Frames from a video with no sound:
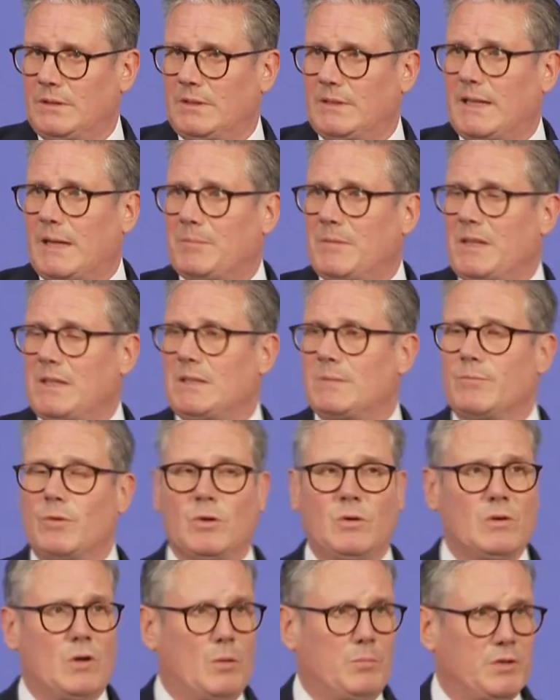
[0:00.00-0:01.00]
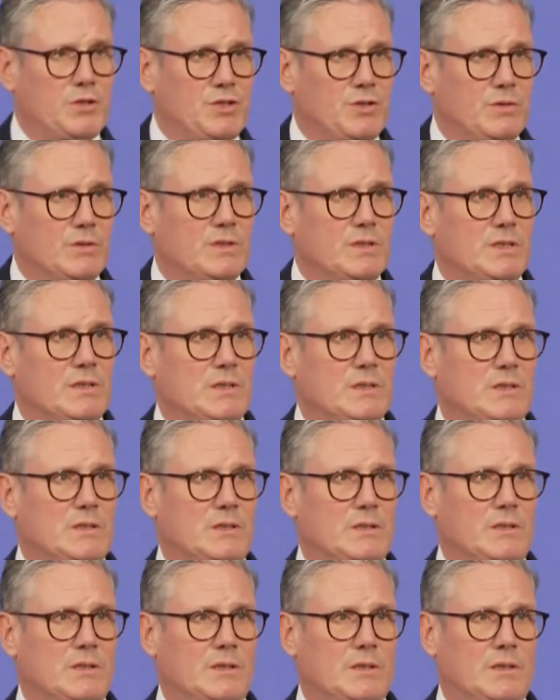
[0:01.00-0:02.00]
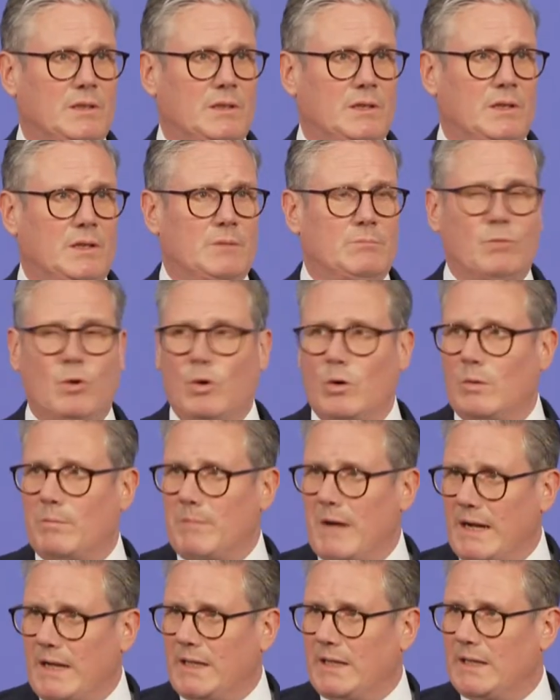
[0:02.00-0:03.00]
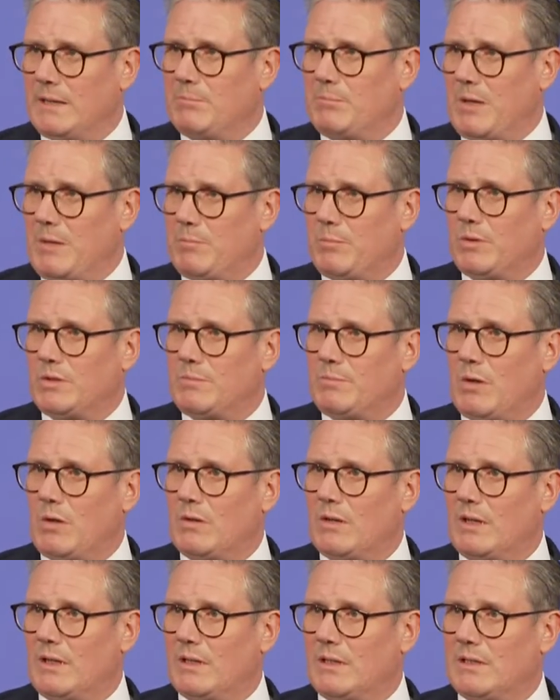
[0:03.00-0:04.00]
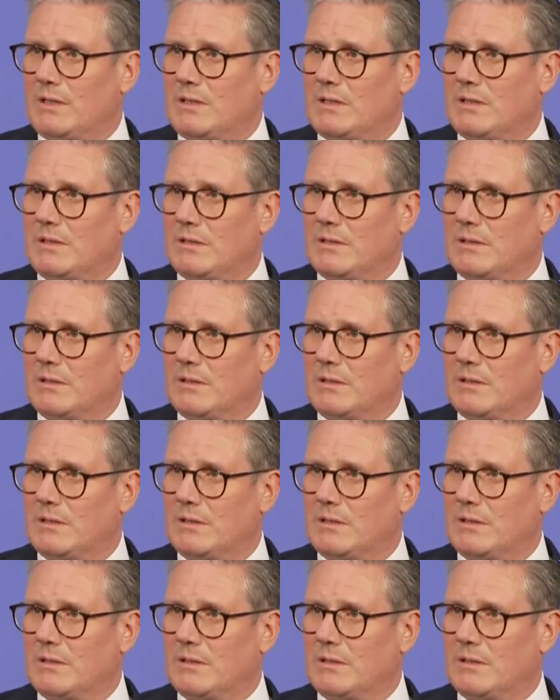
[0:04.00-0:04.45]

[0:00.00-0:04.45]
That means more opportunities, more money in people's pockets.